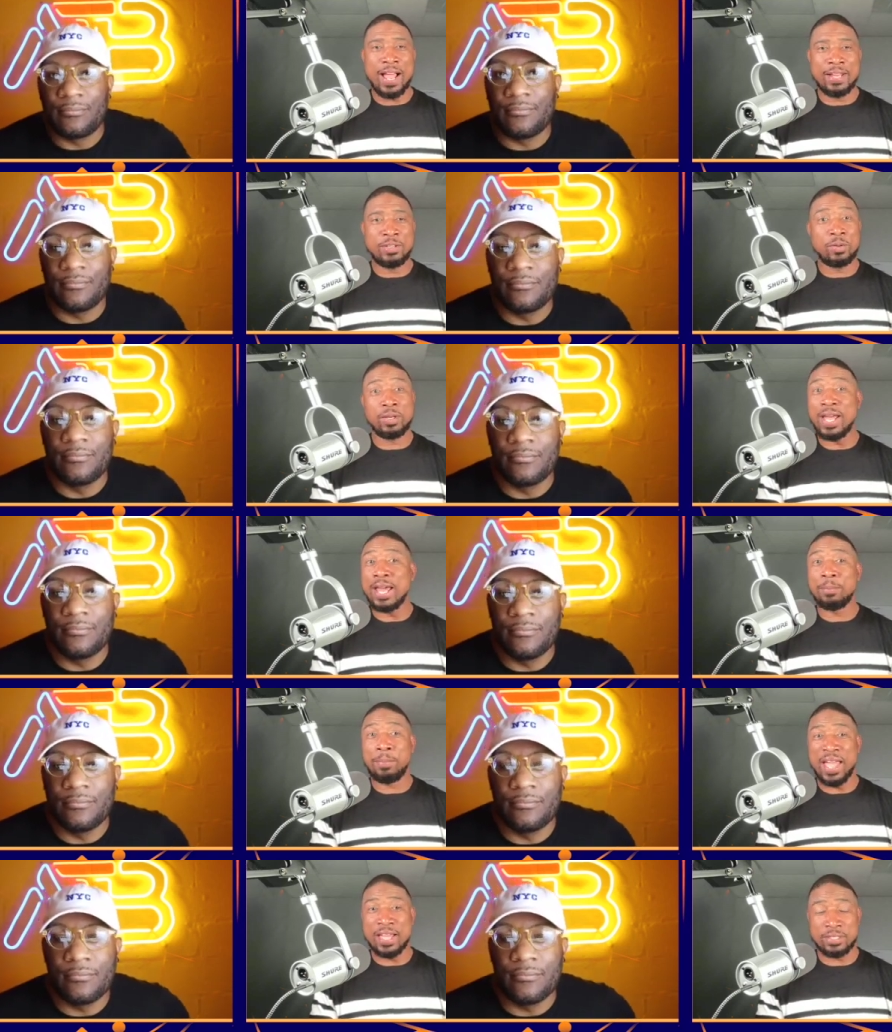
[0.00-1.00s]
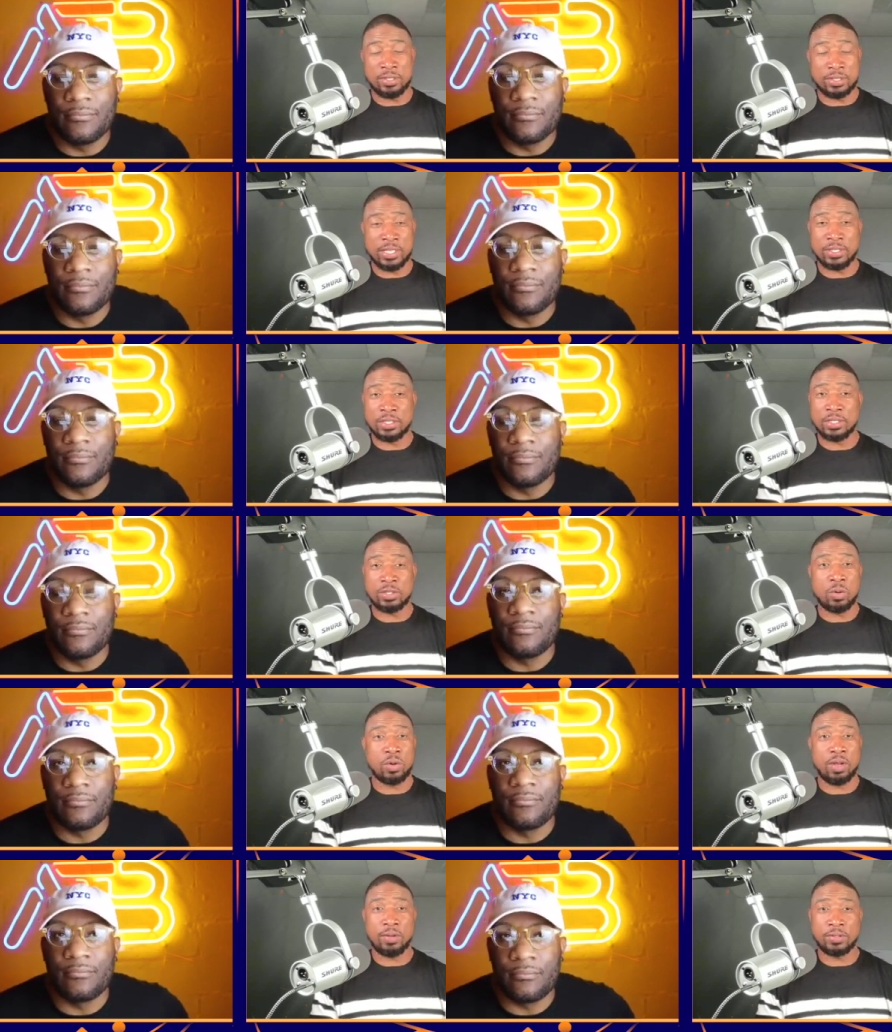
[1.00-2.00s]
Speaker 1: I know a lot of pastors that's just
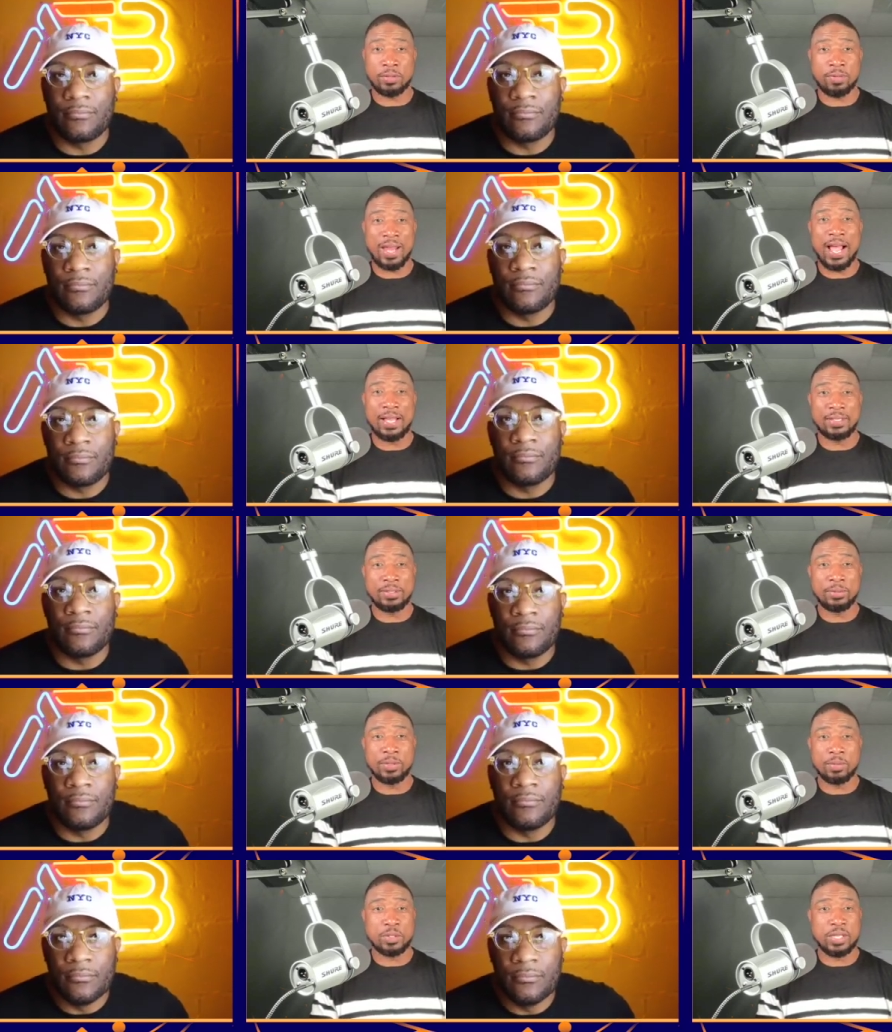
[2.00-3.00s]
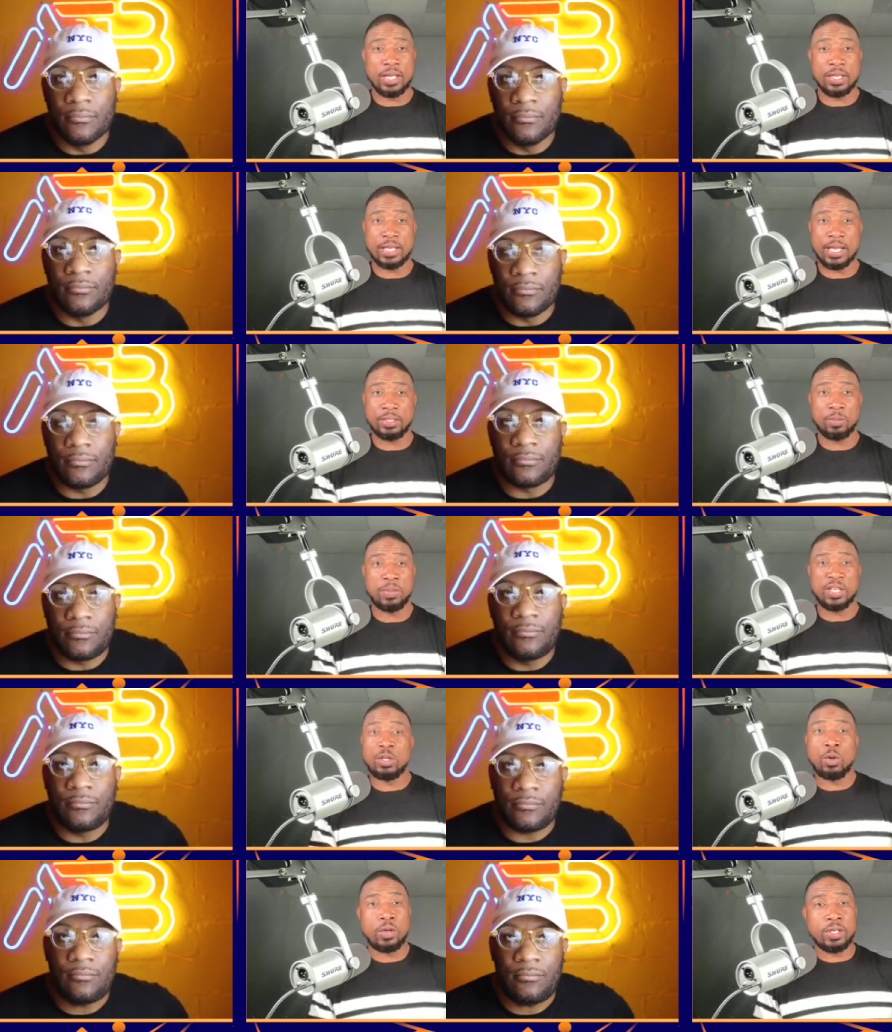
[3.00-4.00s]
going off the fly. You know mm -hmm. what I'm mm-hmm. saying?
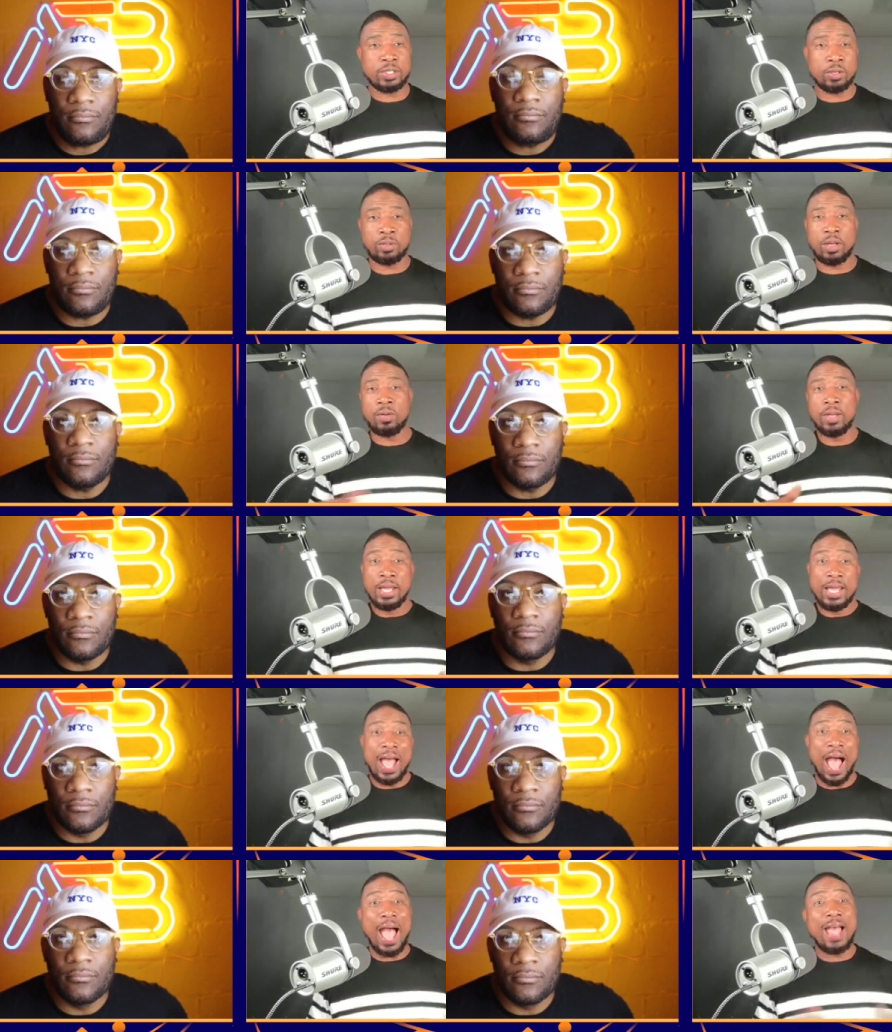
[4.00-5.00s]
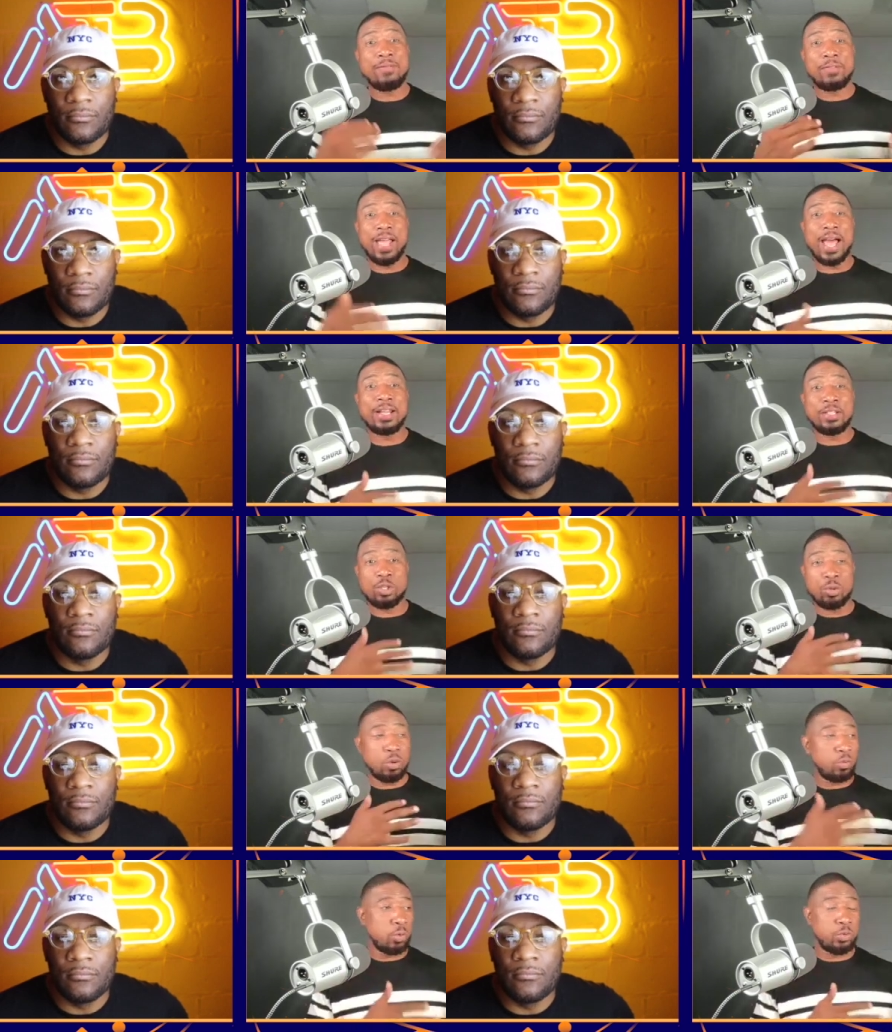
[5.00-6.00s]
been doing it so long. I've got into
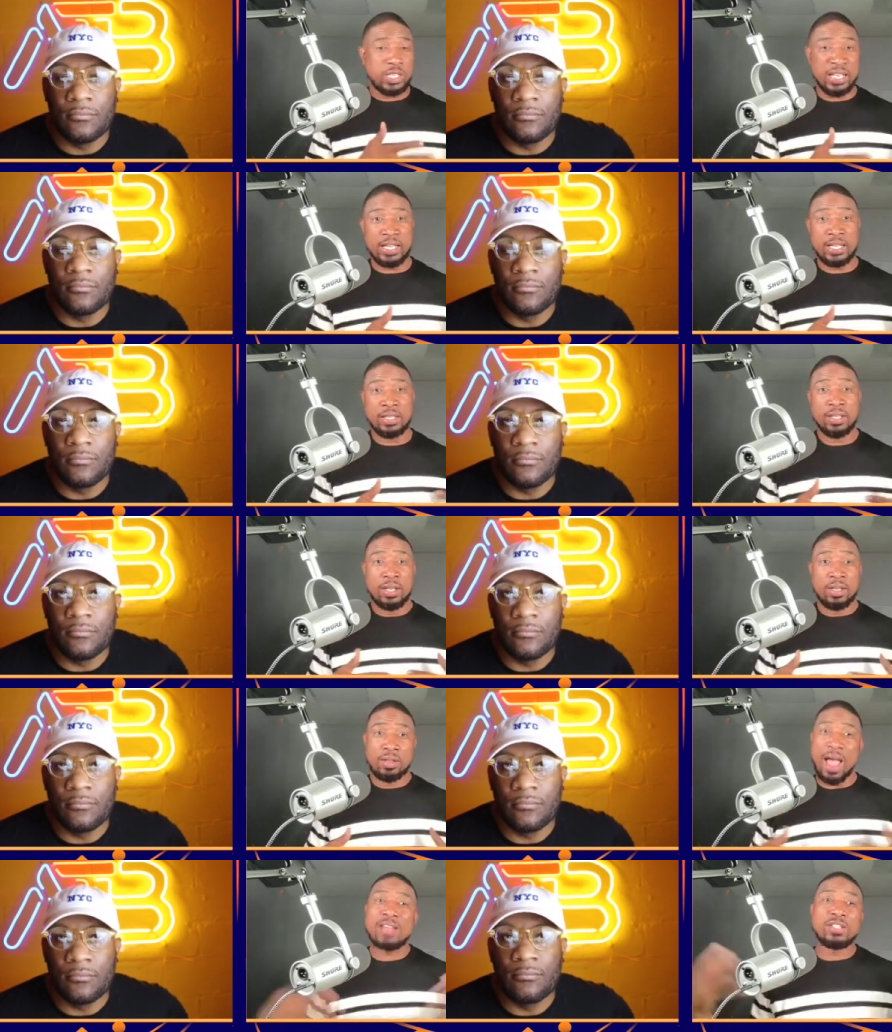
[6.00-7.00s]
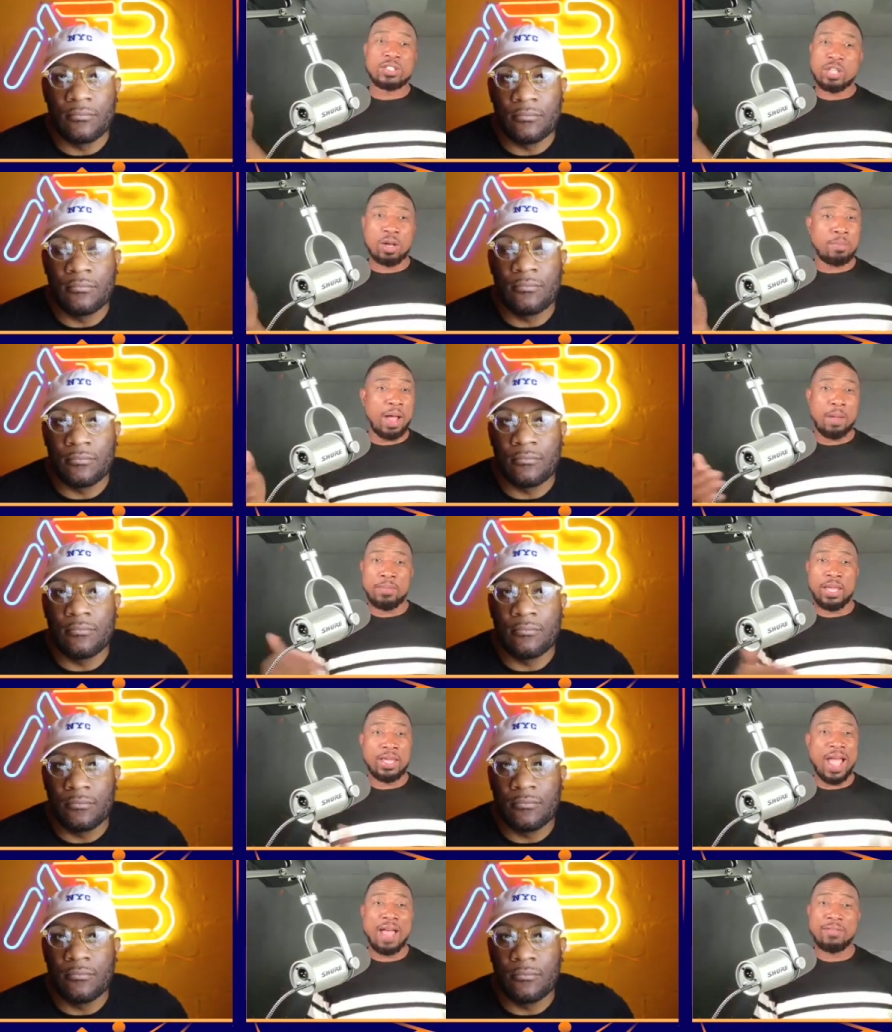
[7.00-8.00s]
a routine. I'll just talk about me.
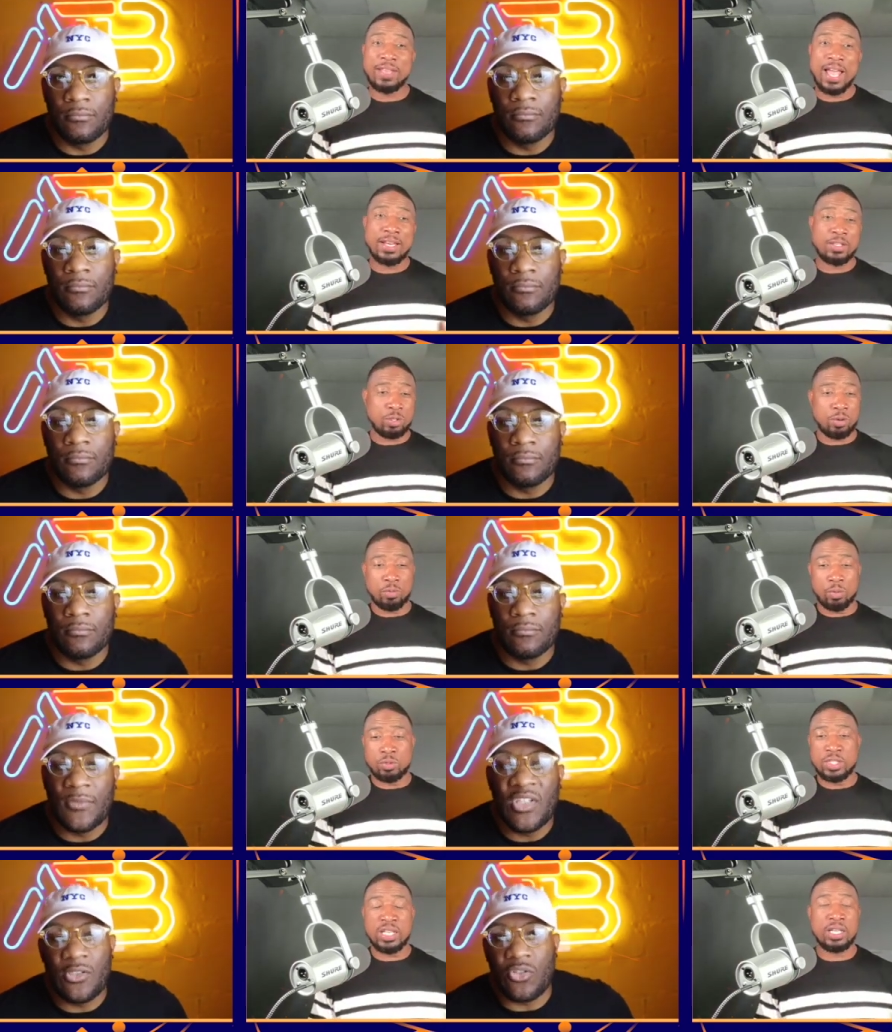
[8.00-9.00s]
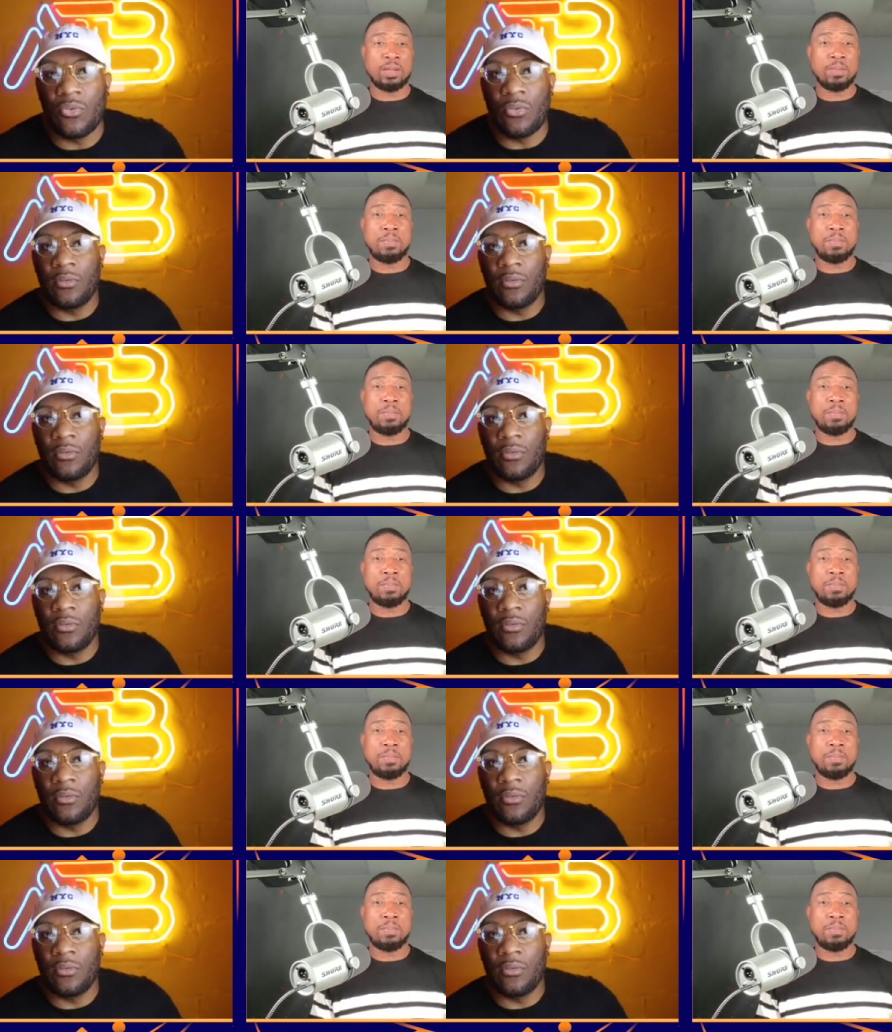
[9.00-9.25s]
I've got into a routine sure. of